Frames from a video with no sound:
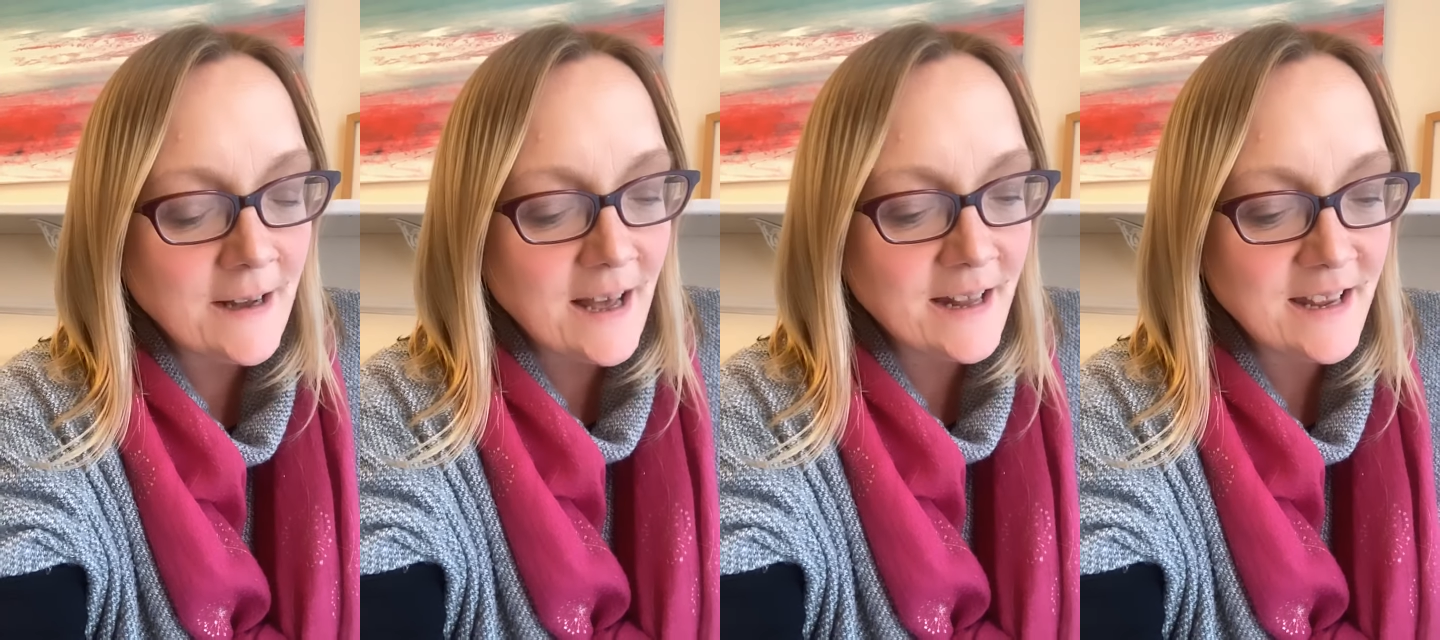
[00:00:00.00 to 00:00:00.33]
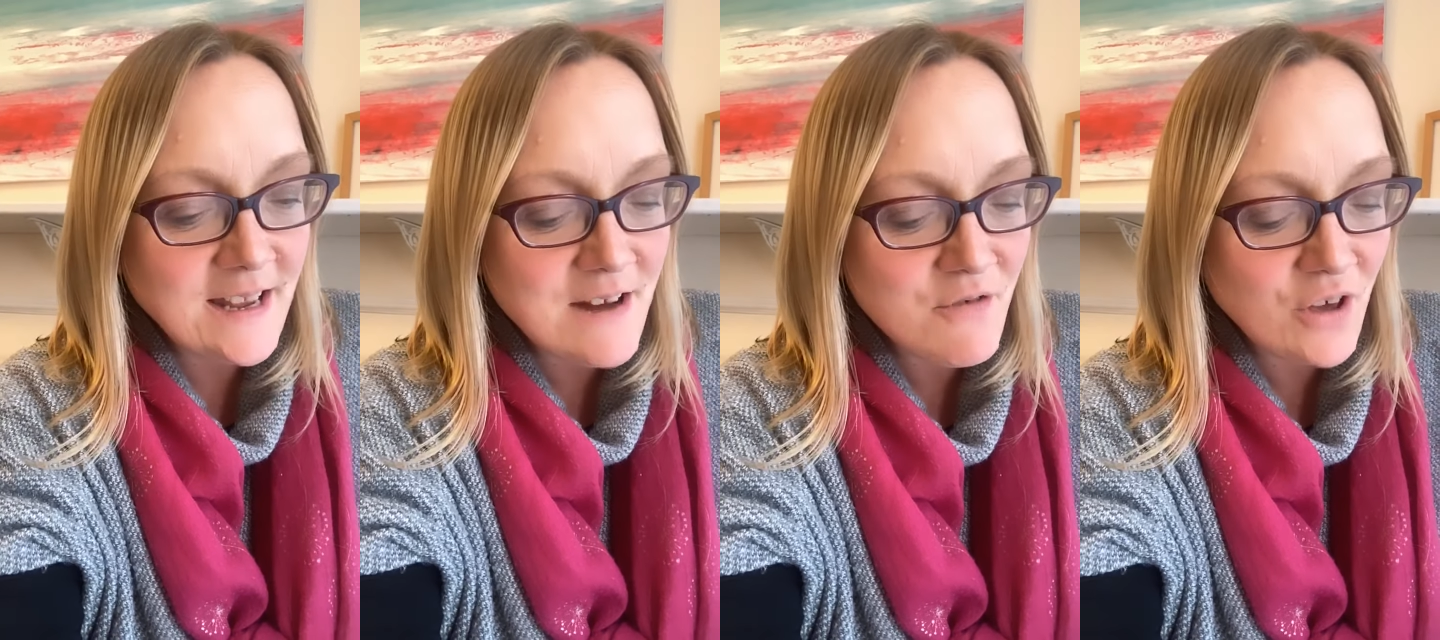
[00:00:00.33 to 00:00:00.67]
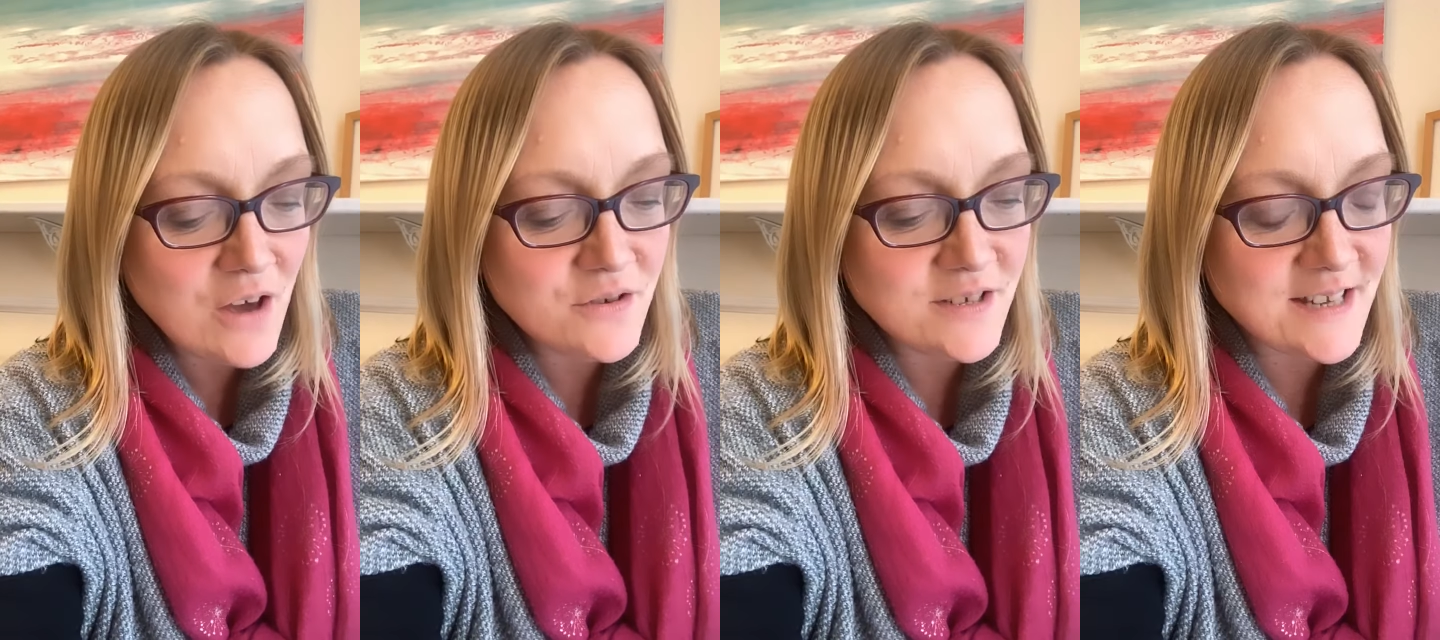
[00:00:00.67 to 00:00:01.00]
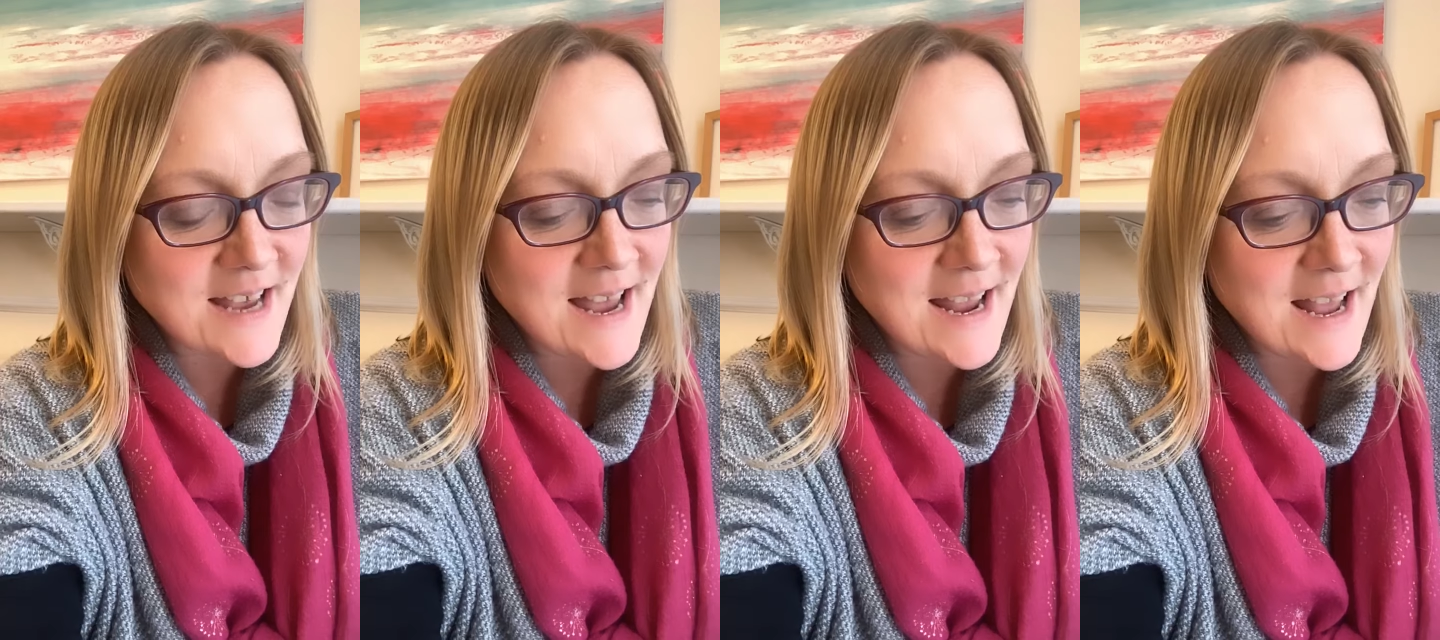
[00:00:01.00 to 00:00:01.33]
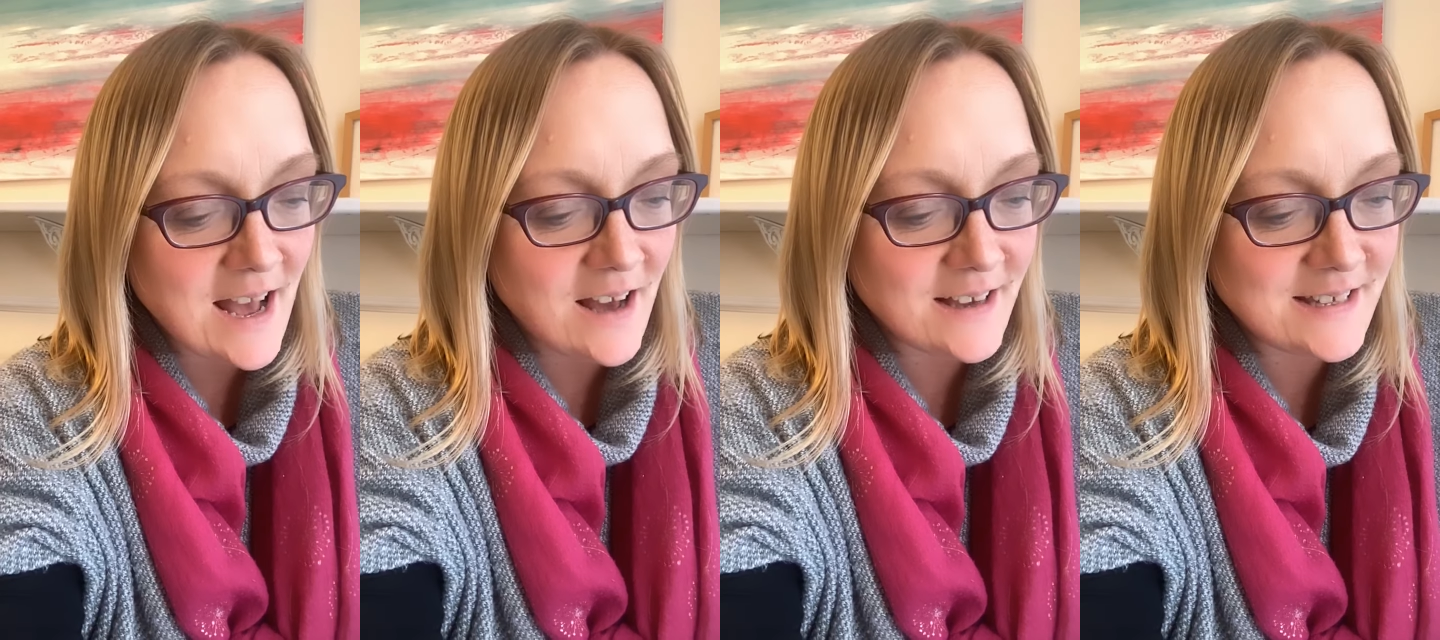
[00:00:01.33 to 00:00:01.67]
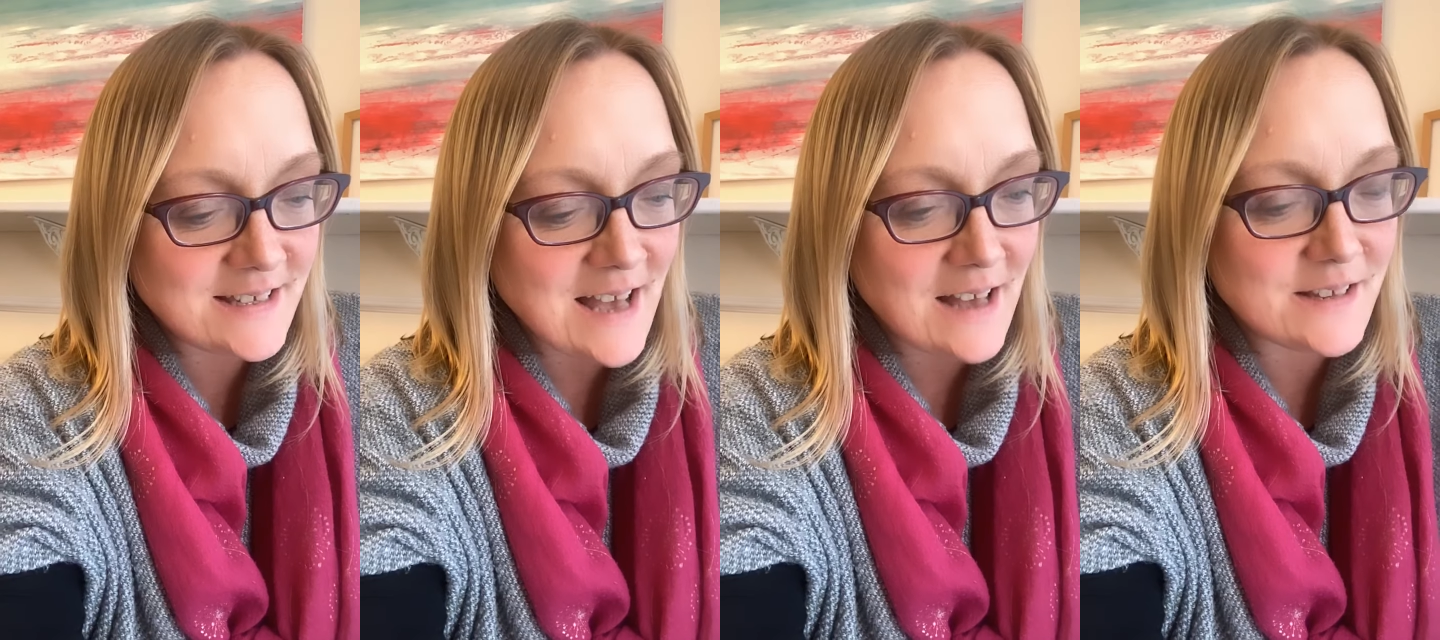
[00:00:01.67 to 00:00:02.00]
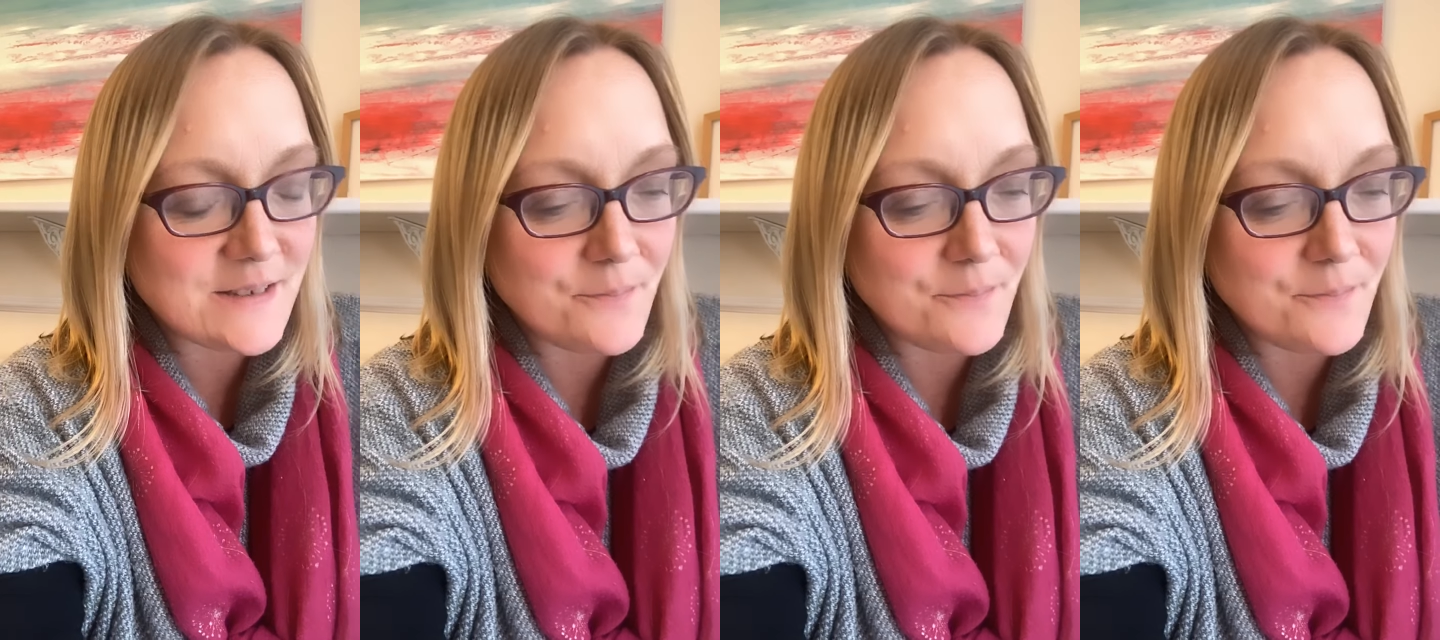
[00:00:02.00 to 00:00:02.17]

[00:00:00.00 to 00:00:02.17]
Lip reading: And a year ago today, I sat...